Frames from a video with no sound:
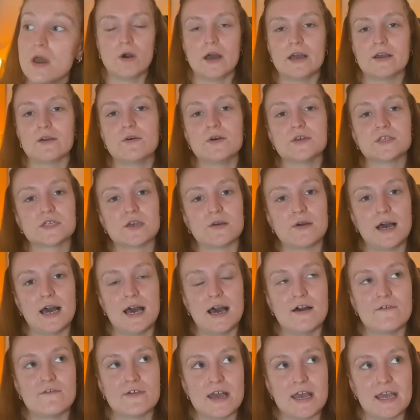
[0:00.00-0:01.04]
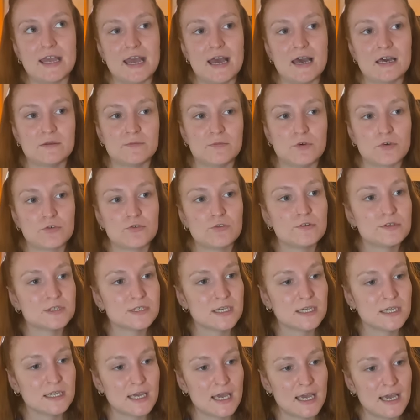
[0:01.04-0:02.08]
I also have an Animal
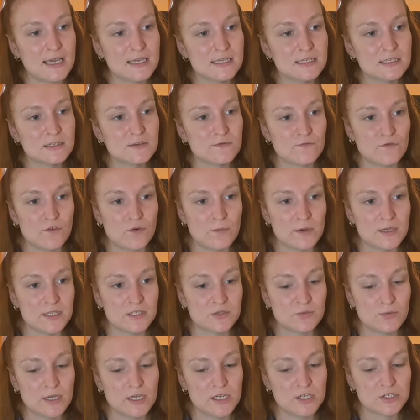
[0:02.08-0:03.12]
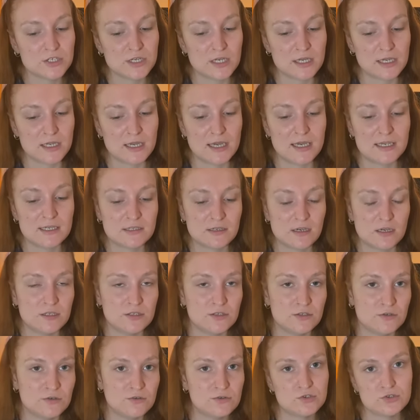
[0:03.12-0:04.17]
Crossing case for my Switch in case I
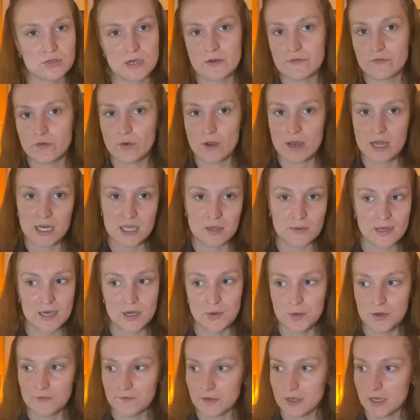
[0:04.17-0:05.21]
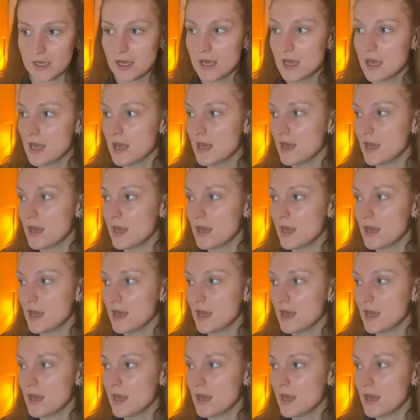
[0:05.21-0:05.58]
do travel anywhere with it.